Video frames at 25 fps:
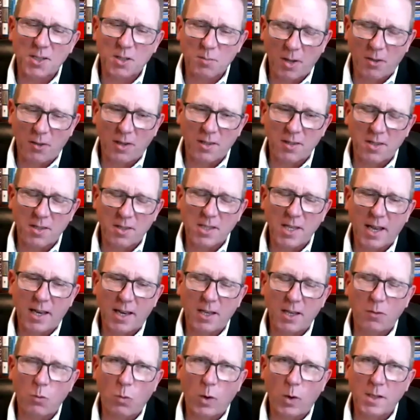monthly,
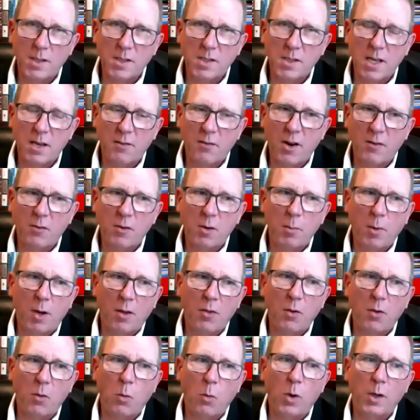second Wednesday of every
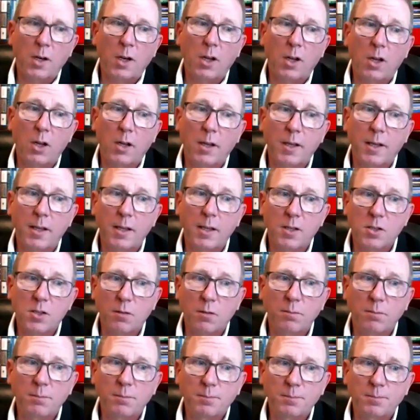month at 1 o'clock
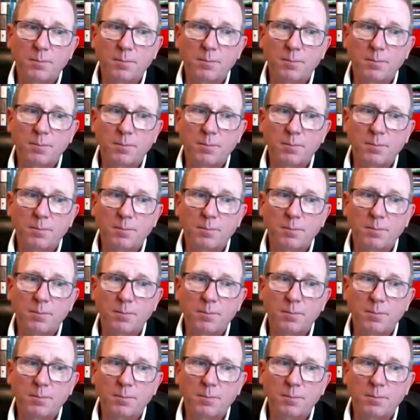Eastern.